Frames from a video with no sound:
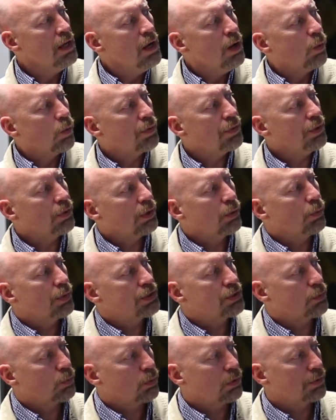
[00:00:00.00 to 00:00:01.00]
We're the only ones
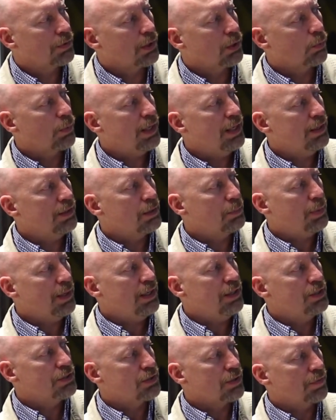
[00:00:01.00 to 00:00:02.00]
in the world that are rating the
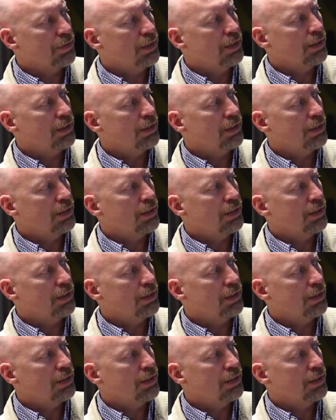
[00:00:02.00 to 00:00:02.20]
pages on the